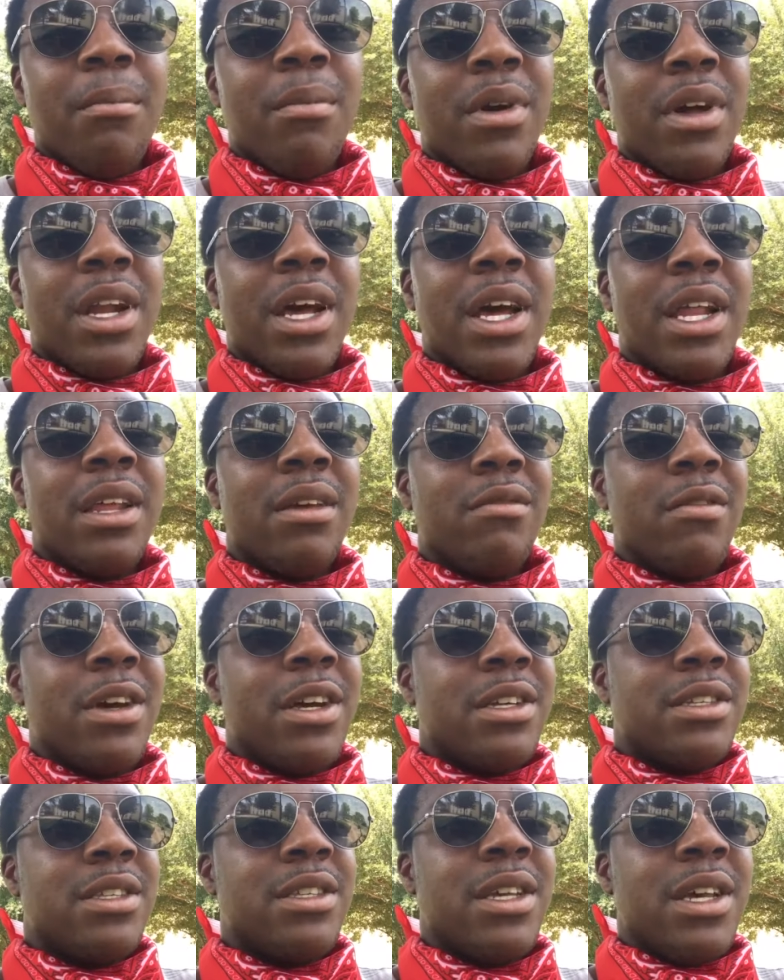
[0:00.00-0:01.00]
But
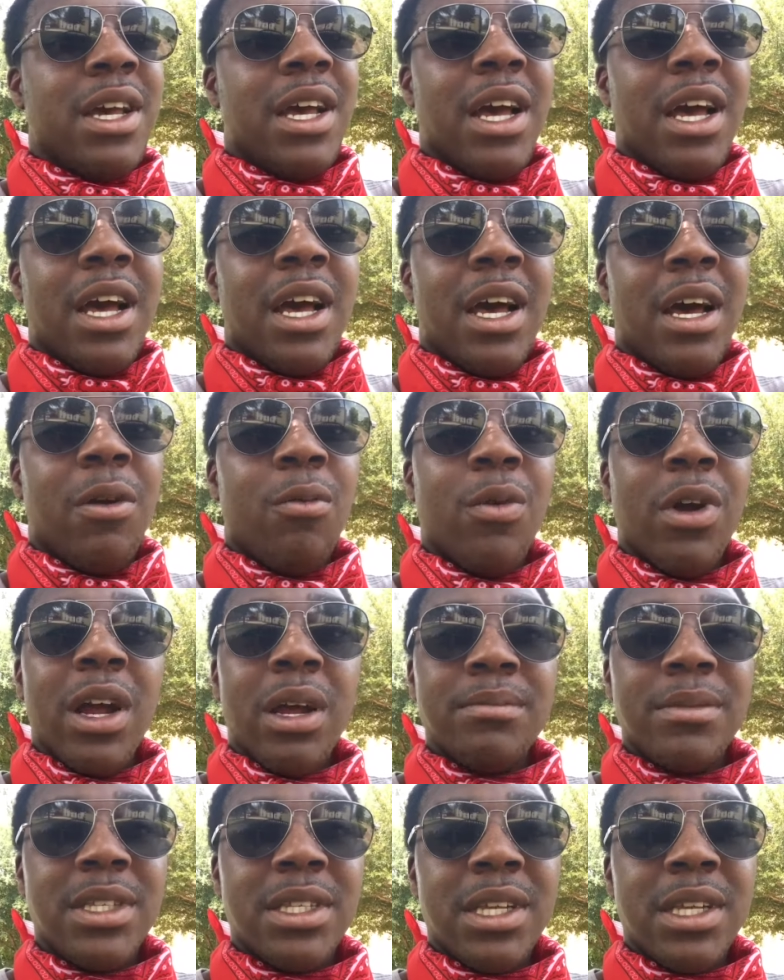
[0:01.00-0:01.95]
anyways, where I'm